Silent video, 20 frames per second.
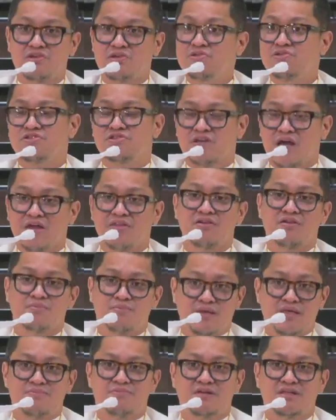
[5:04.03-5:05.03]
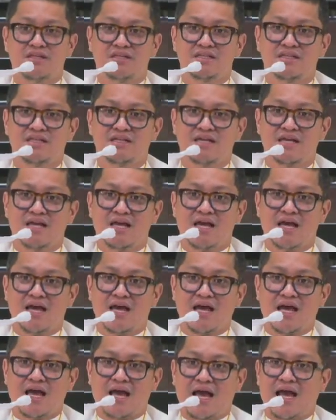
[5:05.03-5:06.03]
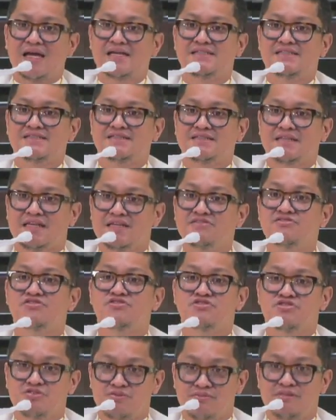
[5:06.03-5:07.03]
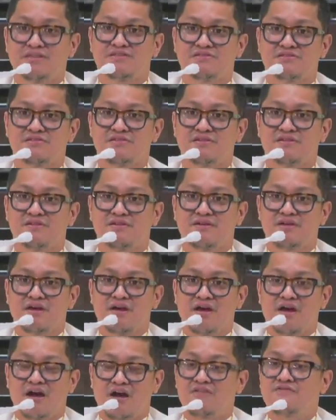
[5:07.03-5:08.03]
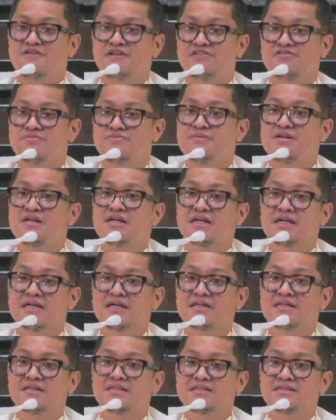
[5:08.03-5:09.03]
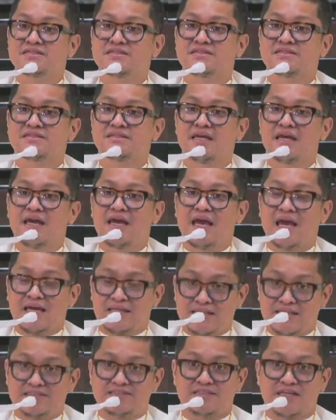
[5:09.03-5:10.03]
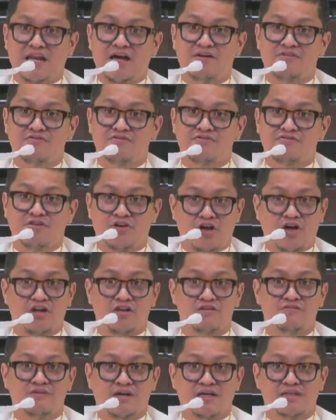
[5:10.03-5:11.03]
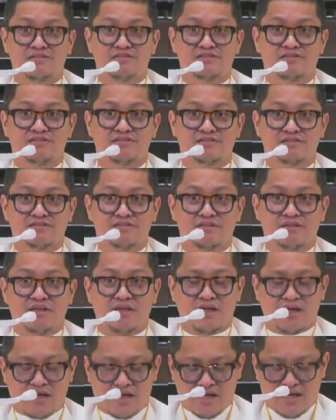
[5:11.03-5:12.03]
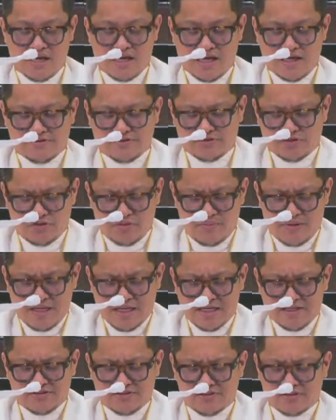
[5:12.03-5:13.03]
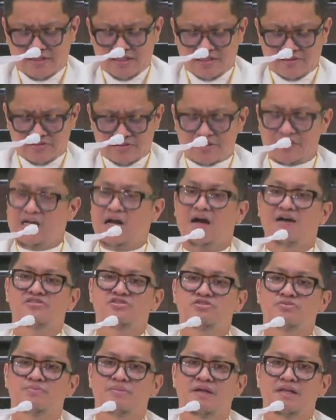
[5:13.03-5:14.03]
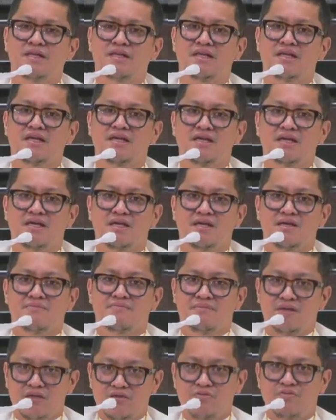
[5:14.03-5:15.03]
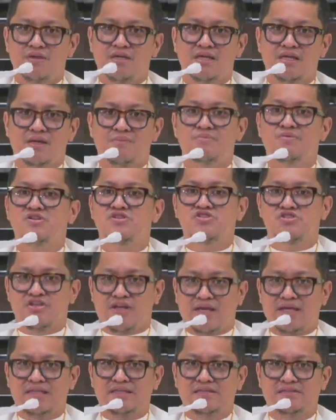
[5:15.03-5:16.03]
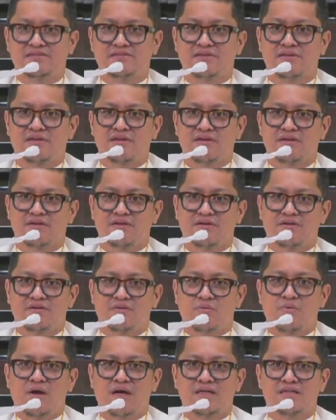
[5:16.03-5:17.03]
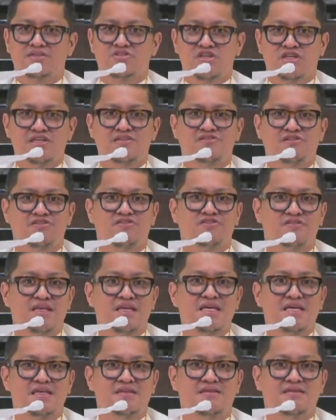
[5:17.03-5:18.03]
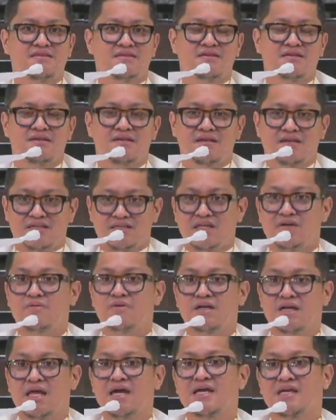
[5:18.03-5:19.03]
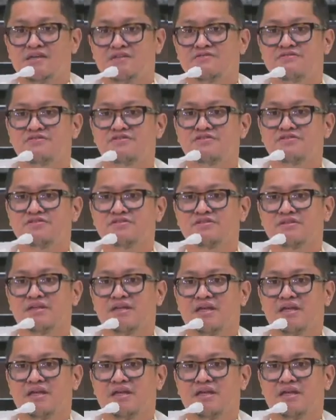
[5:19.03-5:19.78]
used other people as instruments of his miracles and his love for all of us. And so by listening to the gospel, may we appreciate what Jesus did in our lives